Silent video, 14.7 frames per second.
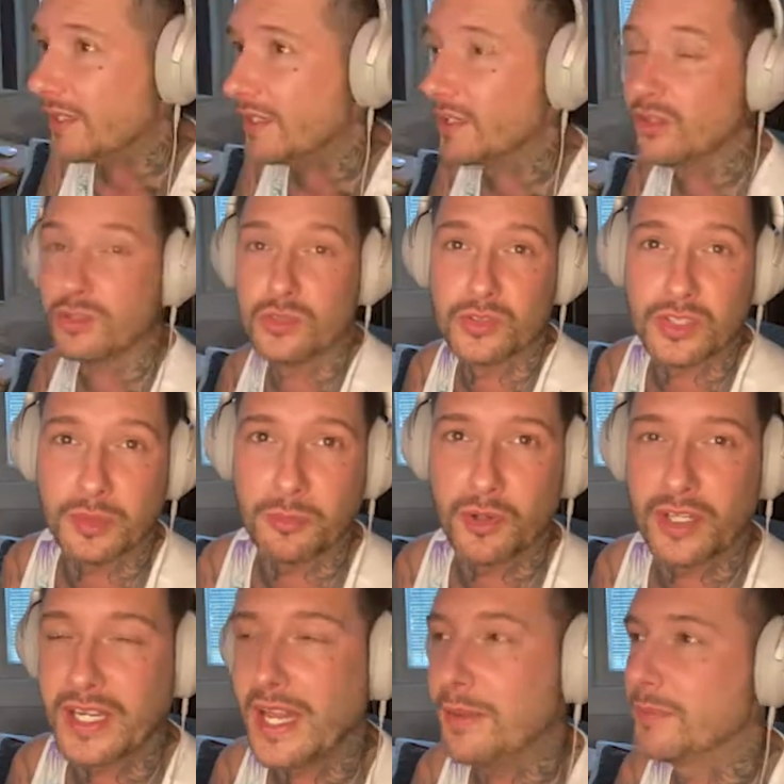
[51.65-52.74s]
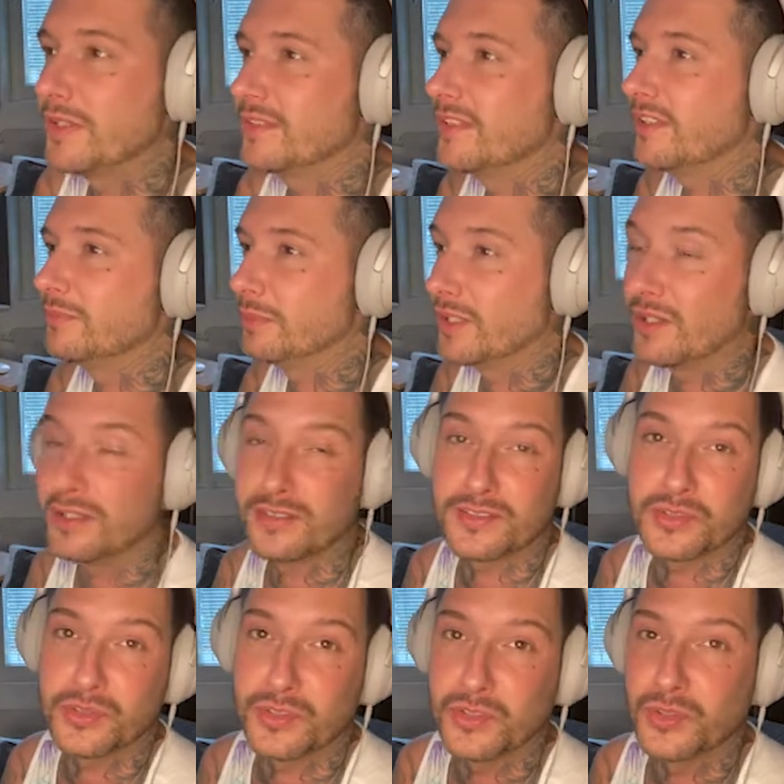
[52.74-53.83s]
you know, do some more gaming stuff, but also
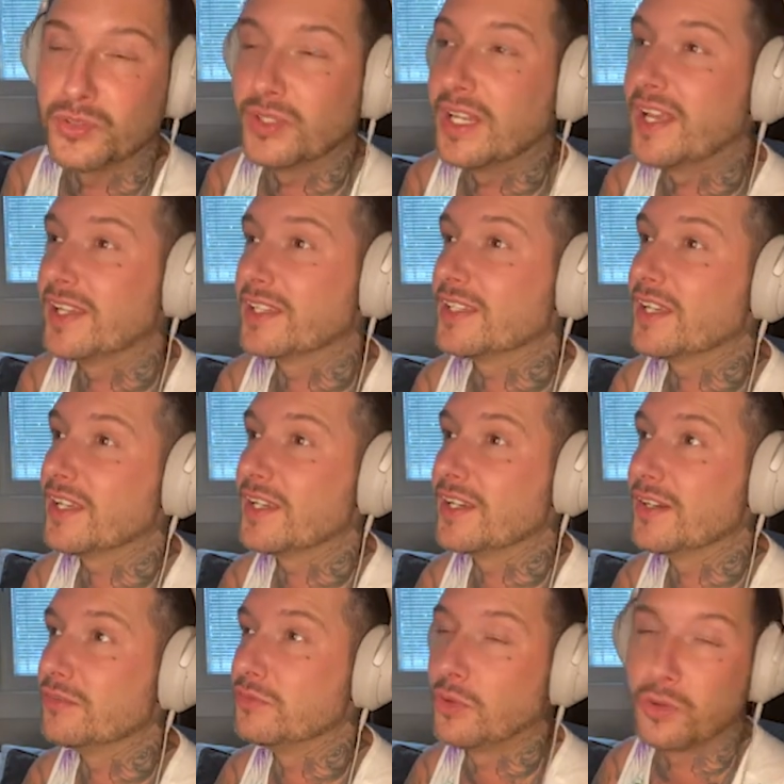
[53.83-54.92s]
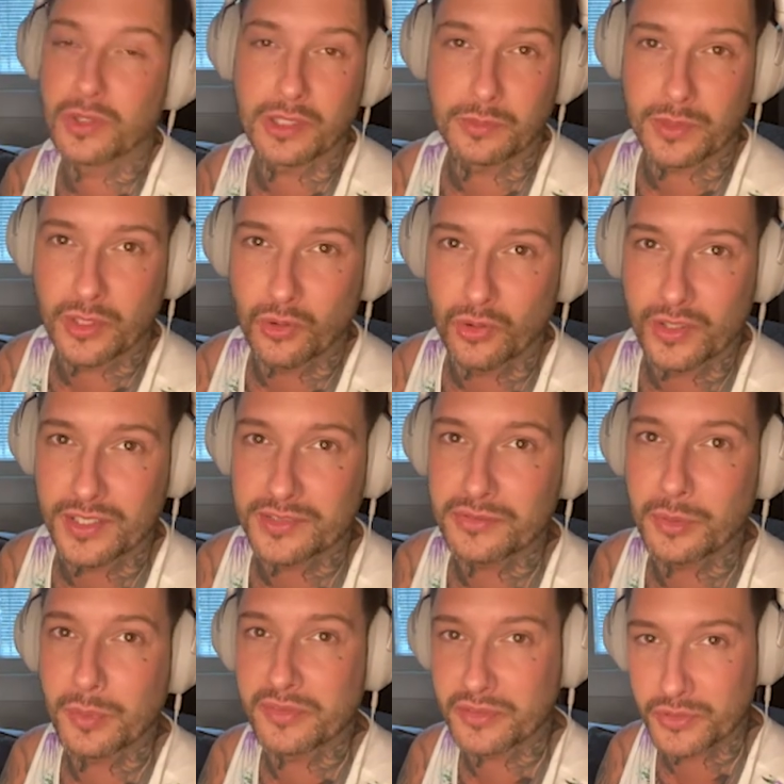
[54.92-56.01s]
do like vocal recordings for
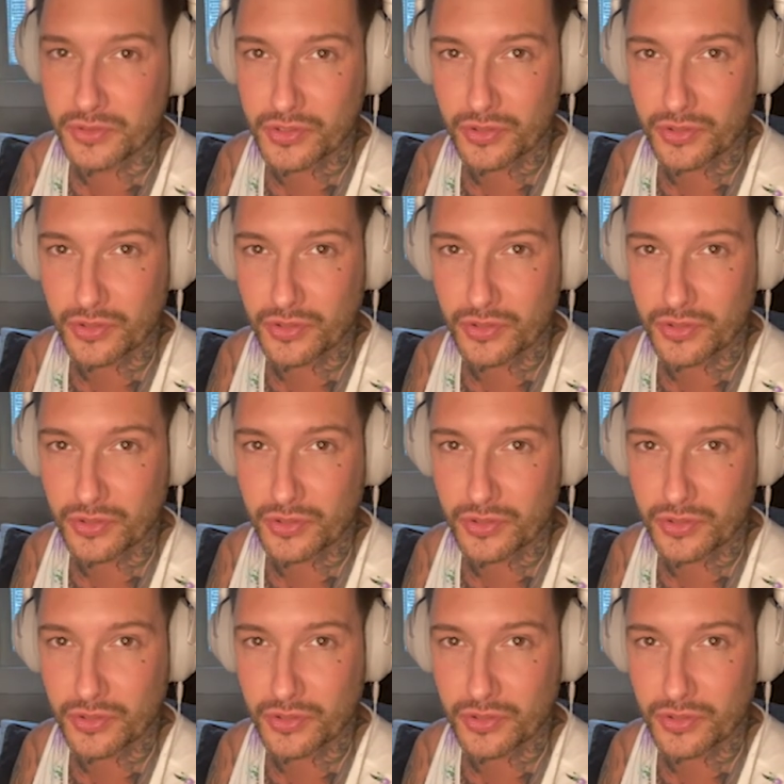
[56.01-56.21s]
my future